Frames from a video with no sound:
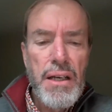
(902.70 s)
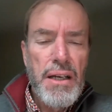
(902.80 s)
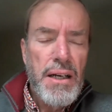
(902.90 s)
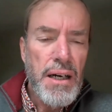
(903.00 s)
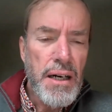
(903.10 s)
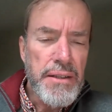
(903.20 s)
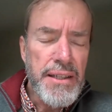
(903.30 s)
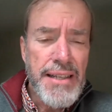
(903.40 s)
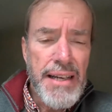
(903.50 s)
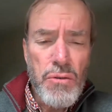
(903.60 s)
the
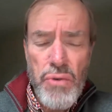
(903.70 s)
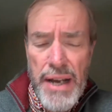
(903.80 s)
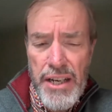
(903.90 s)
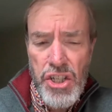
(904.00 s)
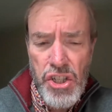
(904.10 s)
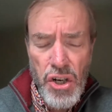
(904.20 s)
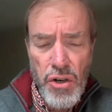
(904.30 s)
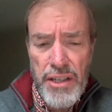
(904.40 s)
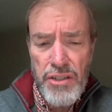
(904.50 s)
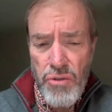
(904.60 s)
debt ratio
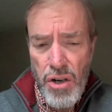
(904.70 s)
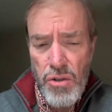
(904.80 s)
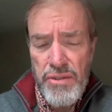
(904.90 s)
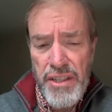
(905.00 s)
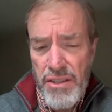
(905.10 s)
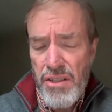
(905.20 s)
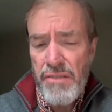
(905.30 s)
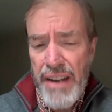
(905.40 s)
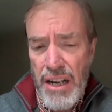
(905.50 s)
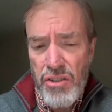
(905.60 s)
has grown since the
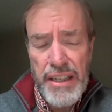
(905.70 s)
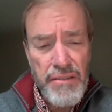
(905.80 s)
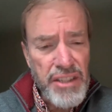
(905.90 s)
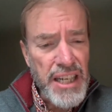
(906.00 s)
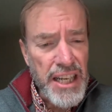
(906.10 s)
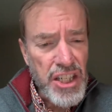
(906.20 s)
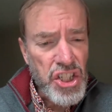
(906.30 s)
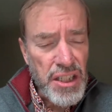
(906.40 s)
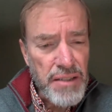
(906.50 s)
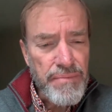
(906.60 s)
founding of the
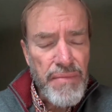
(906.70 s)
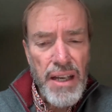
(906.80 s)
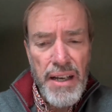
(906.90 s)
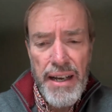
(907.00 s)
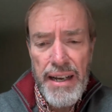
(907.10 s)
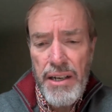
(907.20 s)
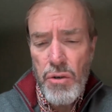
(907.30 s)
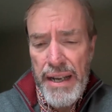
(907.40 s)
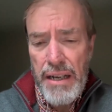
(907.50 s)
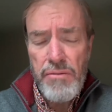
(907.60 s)
nation at a
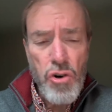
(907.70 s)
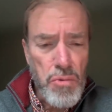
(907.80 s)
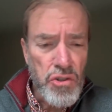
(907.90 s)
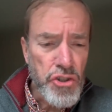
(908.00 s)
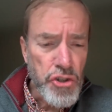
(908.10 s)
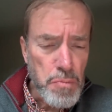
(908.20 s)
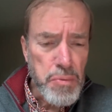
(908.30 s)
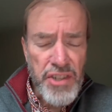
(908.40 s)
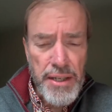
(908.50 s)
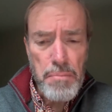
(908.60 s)
rate of almost
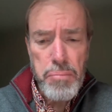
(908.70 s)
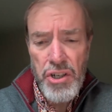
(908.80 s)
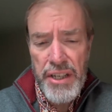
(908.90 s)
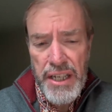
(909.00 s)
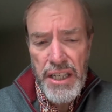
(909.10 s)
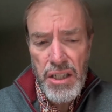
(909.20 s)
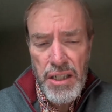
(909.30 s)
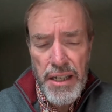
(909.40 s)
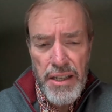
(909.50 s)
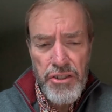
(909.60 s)
2% per year.
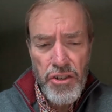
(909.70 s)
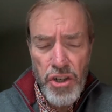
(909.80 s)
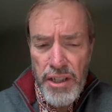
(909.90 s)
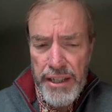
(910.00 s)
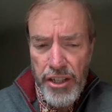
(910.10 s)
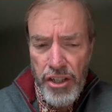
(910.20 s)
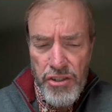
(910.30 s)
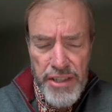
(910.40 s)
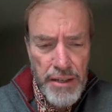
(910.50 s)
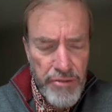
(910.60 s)
So earlier you
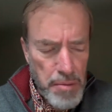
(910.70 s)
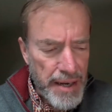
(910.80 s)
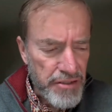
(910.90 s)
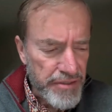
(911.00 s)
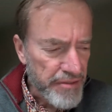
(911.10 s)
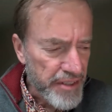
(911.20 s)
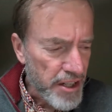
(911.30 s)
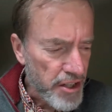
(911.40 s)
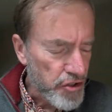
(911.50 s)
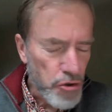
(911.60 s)
said for the past 50
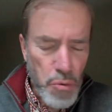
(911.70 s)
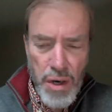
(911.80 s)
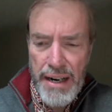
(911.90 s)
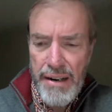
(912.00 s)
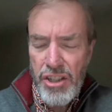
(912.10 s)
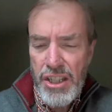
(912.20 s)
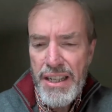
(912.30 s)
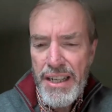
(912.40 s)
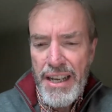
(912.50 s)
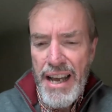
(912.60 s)
years or whatever,
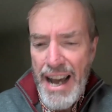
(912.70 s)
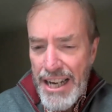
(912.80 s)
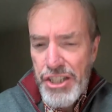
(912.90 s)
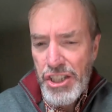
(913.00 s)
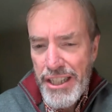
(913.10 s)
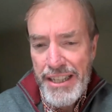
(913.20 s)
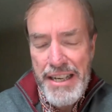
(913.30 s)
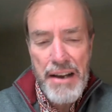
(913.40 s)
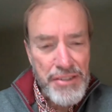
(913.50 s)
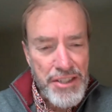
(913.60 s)
actually
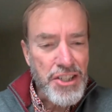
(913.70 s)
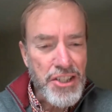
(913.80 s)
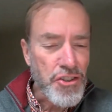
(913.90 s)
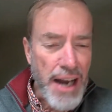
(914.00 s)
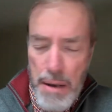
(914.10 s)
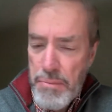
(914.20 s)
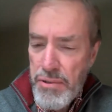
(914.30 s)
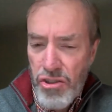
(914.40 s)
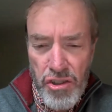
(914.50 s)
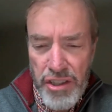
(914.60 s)
deficits are
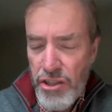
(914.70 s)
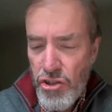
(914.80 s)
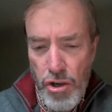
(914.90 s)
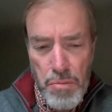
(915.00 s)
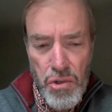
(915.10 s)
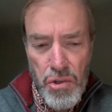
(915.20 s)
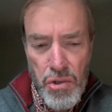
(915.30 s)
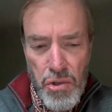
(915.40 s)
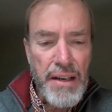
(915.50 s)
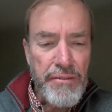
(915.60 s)
absolutely normal
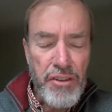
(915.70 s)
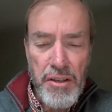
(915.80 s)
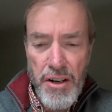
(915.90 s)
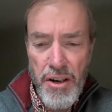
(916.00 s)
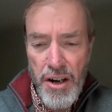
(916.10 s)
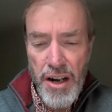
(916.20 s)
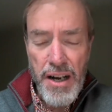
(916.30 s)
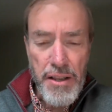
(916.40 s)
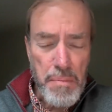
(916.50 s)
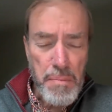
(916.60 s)
for
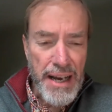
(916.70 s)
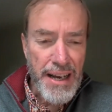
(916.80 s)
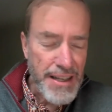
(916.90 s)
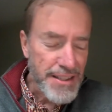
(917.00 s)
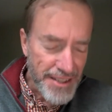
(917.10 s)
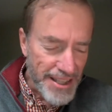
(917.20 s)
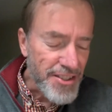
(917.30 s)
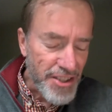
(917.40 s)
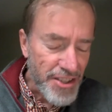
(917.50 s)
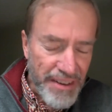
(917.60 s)
the past, since
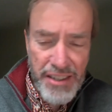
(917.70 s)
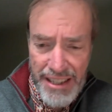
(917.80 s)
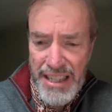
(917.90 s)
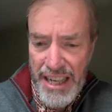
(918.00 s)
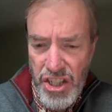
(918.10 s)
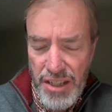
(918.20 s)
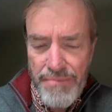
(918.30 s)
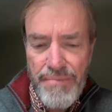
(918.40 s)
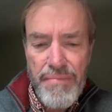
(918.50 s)
the founding of the nation.